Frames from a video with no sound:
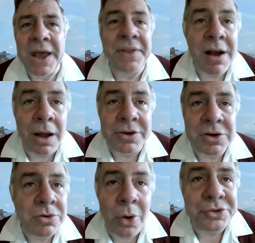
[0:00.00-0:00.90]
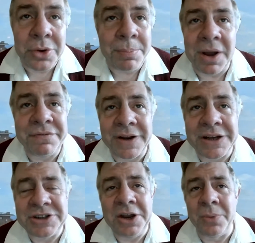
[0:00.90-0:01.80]
And they can't not do it by
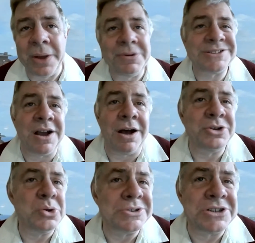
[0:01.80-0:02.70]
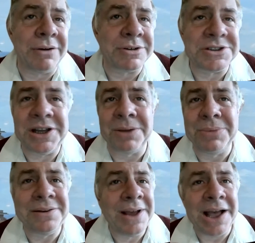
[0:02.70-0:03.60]
inflation anyway, because they can't do austerity. I
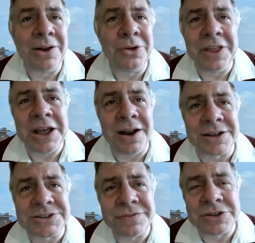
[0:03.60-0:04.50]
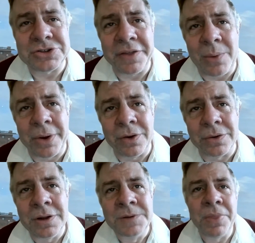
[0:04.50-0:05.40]
mean, how long are they going to last if they try that one
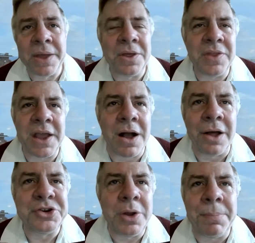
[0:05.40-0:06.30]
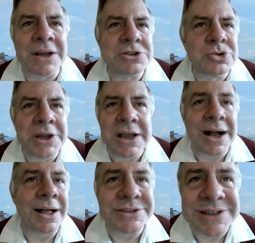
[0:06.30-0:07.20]
on? Uh, they can't do it by doing
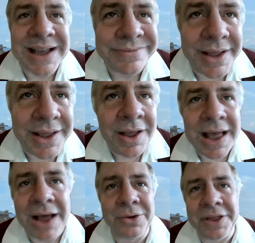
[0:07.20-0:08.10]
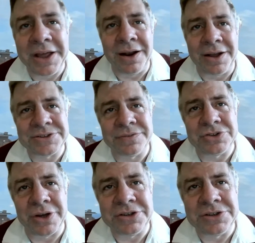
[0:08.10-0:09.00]
cuts, can they? How long are they going to last if they
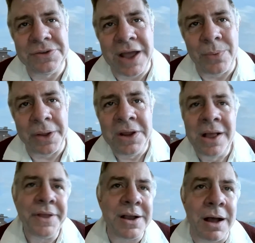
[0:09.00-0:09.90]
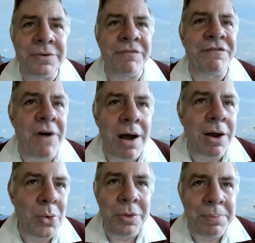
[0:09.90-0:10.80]
try to do that one? They can't
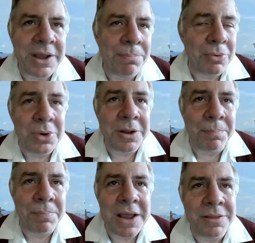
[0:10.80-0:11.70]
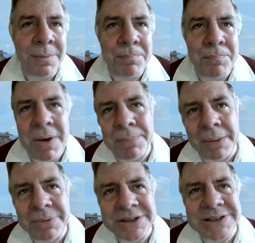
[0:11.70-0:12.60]
fire all the people in the in the
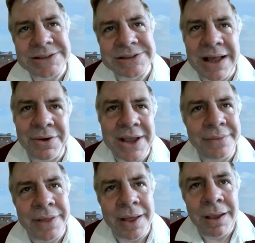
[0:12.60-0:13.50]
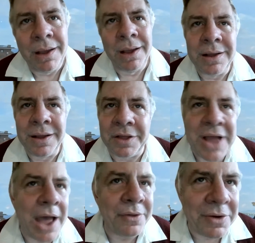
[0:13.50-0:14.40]
public sector now, can they? Uh,
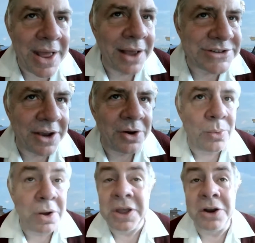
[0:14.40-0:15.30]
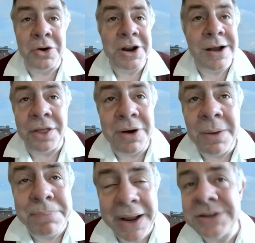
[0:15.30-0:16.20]
how that how's that going to work? They're not going to cut their
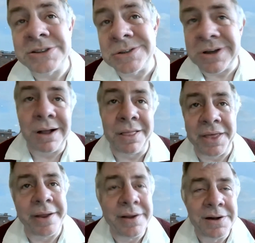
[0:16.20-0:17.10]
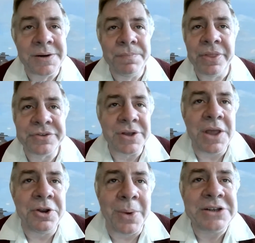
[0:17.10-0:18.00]
own pensions, are they? So
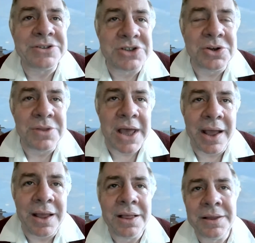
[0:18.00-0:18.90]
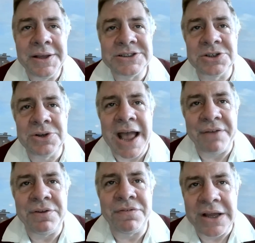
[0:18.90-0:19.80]
the only way to do that is to
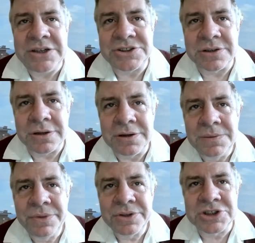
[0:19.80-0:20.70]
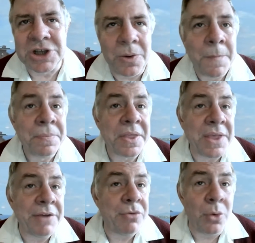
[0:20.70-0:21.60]
have inflation. So
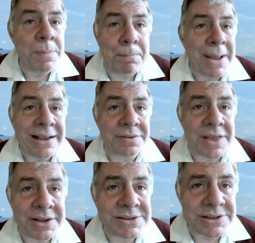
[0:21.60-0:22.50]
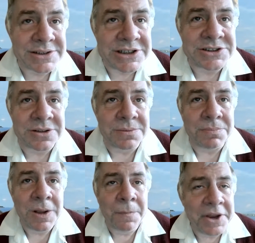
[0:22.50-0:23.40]
they've already baked that into the system.
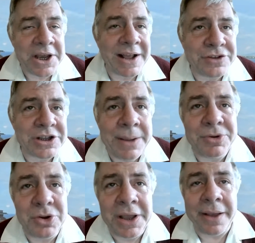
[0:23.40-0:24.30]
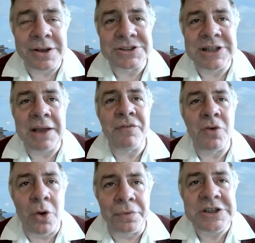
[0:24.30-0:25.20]
They're going to have to keep doing it because they've
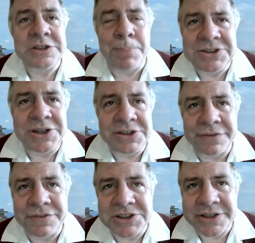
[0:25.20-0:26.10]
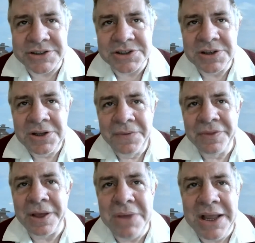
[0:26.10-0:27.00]
got these budget deficits
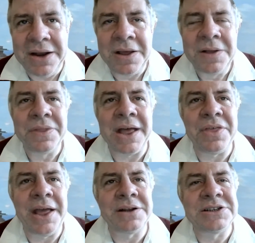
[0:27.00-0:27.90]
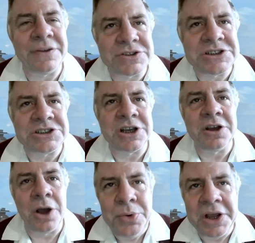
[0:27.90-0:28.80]
that mean that their deficits
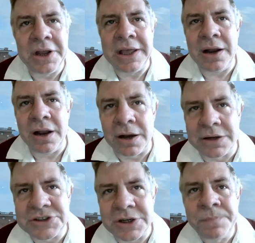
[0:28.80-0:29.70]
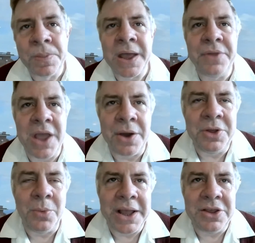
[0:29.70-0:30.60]
are only going to get larger. And the
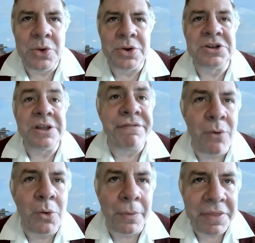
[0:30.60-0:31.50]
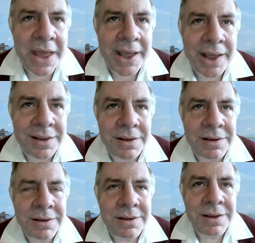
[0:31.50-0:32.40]
only way you can default on that
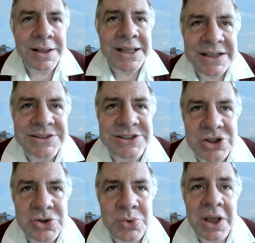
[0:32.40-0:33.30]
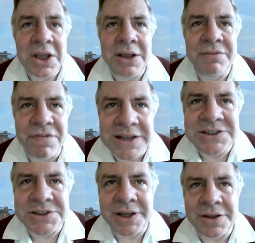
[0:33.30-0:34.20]
is to
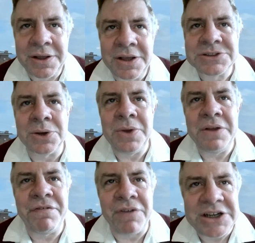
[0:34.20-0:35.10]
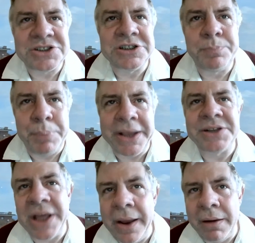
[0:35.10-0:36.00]
inflate it. So inflation is
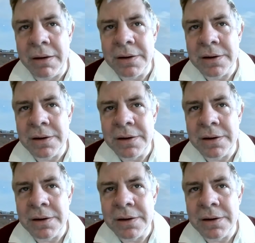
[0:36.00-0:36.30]
baked in.